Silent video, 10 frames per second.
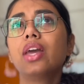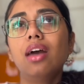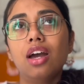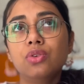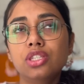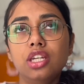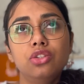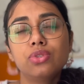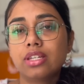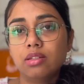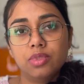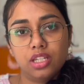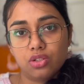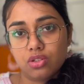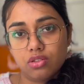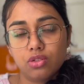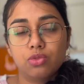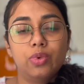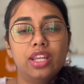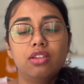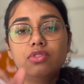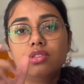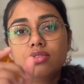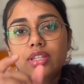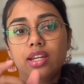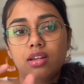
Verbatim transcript: i would say use elimination so wherever there